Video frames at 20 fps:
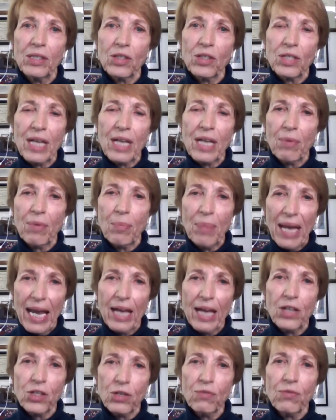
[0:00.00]
just have a
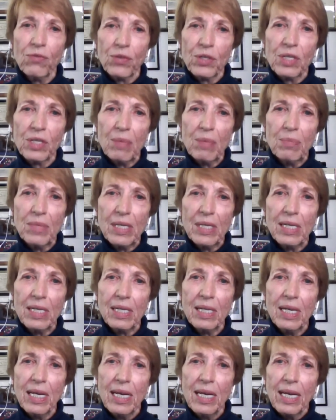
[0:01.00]
passion for something,